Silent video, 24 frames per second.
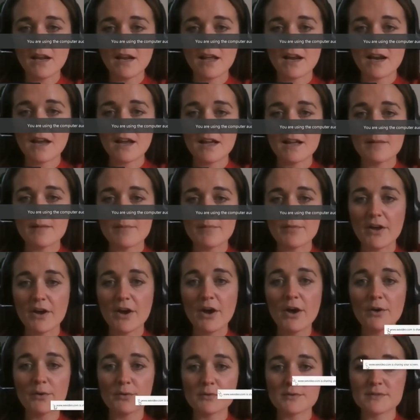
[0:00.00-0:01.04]
and I am the
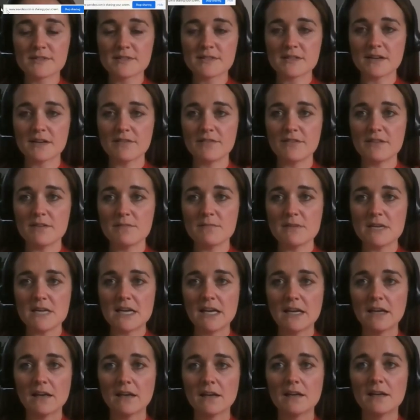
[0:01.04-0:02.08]
host of the
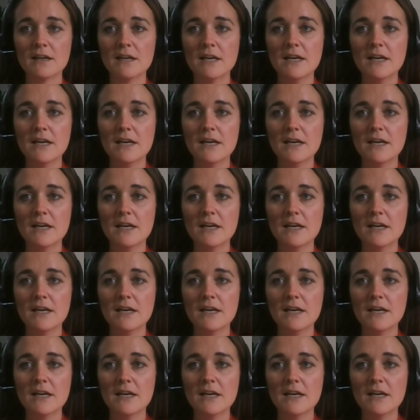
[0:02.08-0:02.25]
meeting.